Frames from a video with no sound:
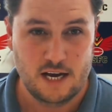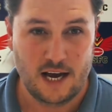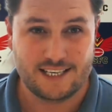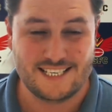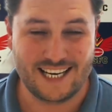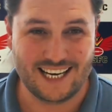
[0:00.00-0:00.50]

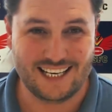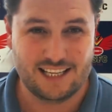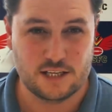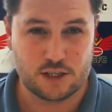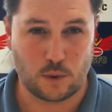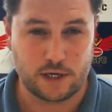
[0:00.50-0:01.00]
a ticket in
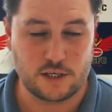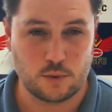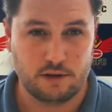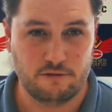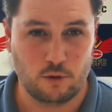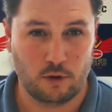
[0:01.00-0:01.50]
the
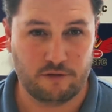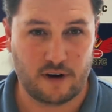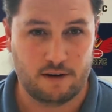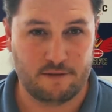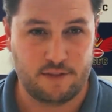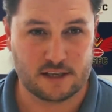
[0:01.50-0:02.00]
2024
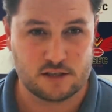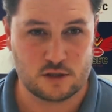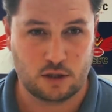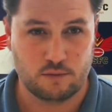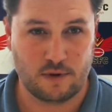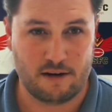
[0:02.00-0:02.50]

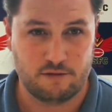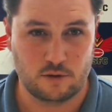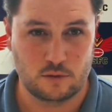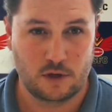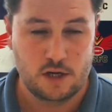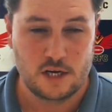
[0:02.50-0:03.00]
$5,000 raffle,